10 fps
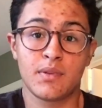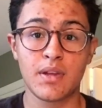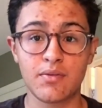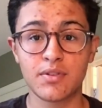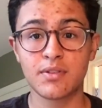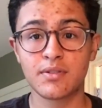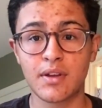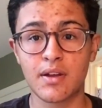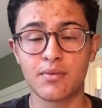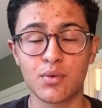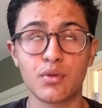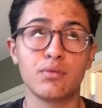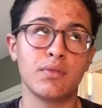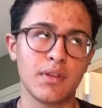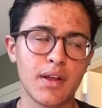every cis guy, well,
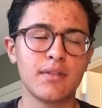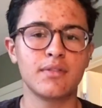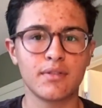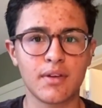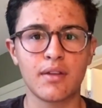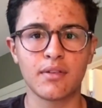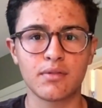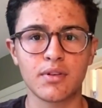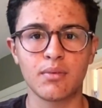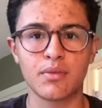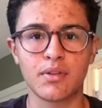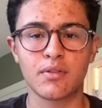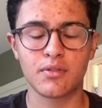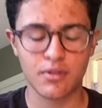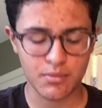a lot of cis guys have to come to
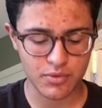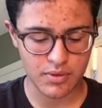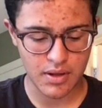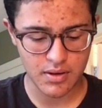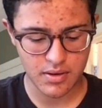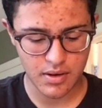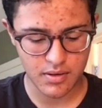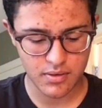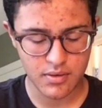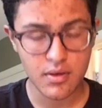terms with that, and